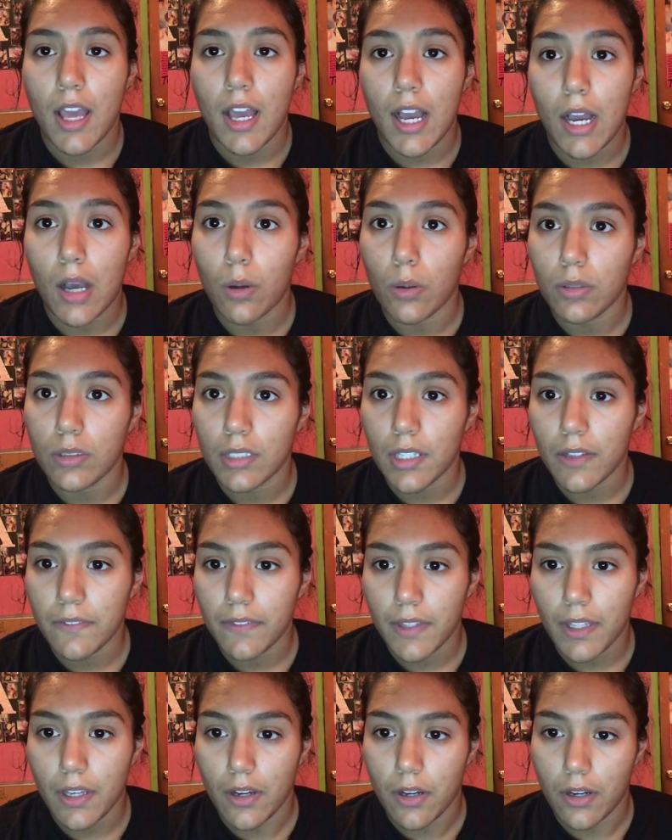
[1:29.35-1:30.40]
how in love
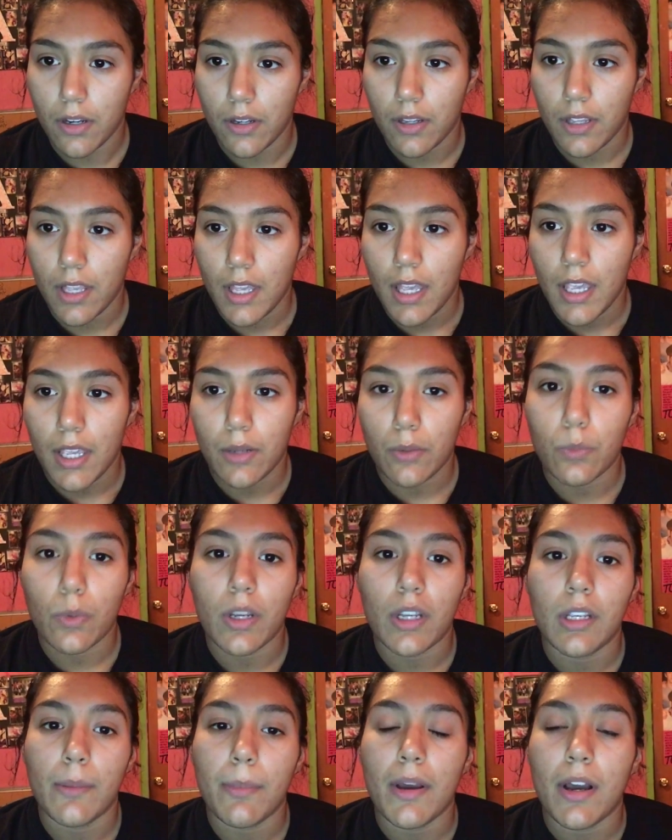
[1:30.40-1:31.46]
they are, and
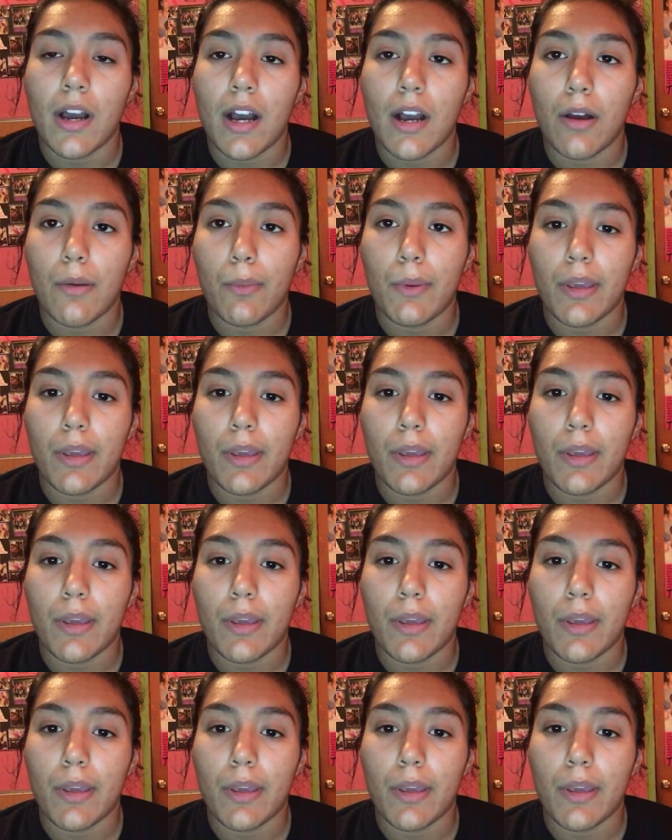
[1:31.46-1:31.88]
worrying about how